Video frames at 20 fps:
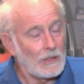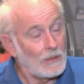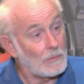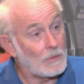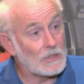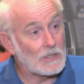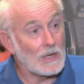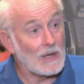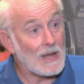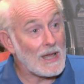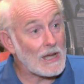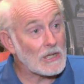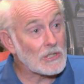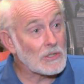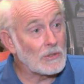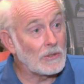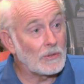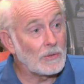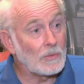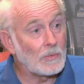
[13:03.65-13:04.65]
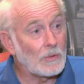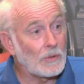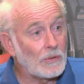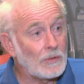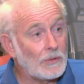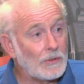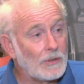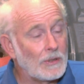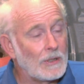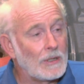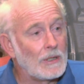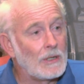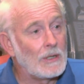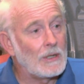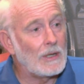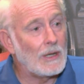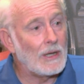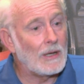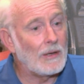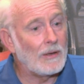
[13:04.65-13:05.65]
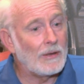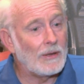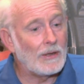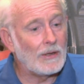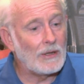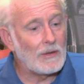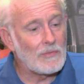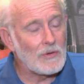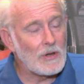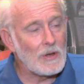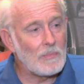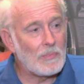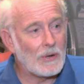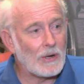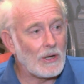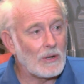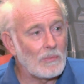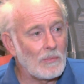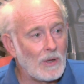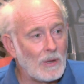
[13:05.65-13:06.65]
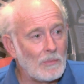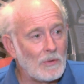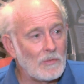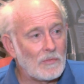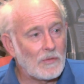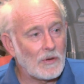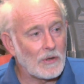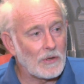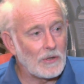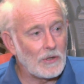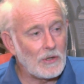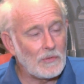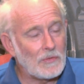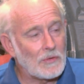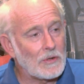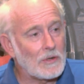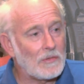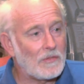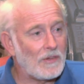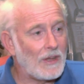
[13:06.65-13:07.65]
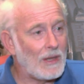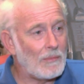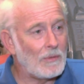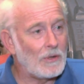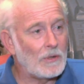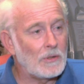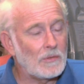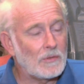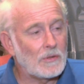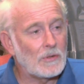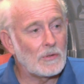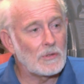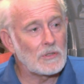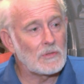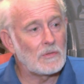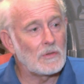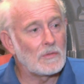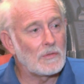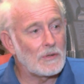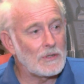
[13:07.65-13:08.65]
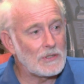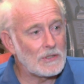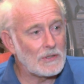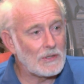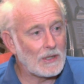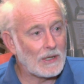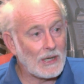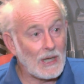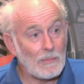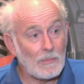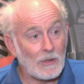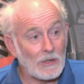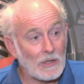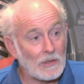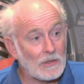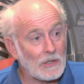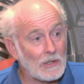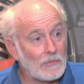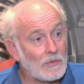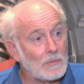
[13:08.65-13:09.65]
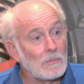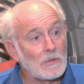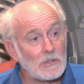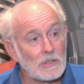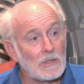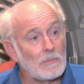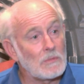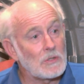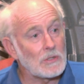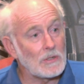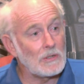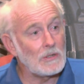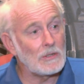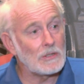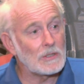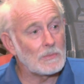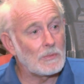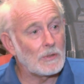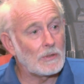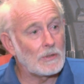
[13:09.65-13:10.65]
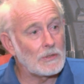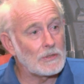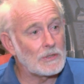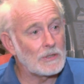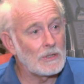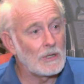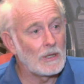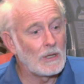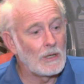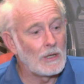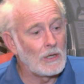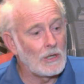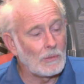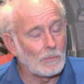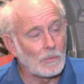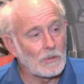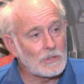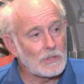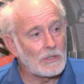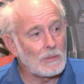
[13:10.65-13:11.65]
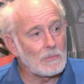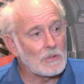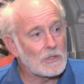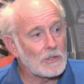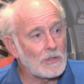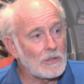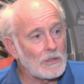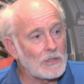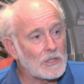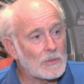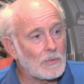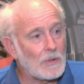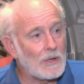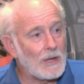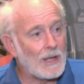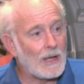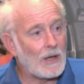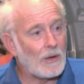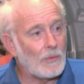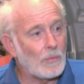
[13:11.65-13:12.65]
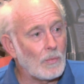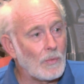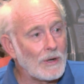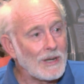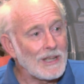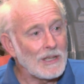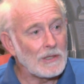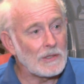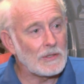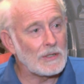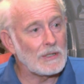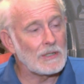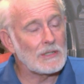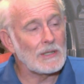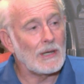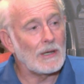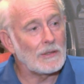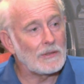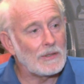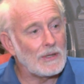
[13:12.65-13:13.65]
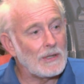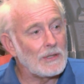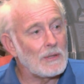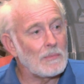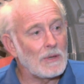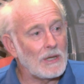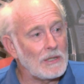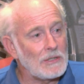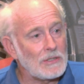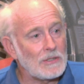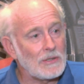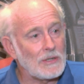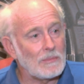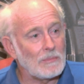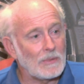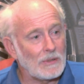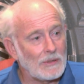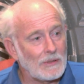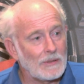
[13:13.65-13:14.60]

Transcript: It was a national award. And a very proud moment for her, for her family, and of course for Voice of the Cape, and I think for Muslim journalists, because Muslim journalists were now winning things out there in the mainstream.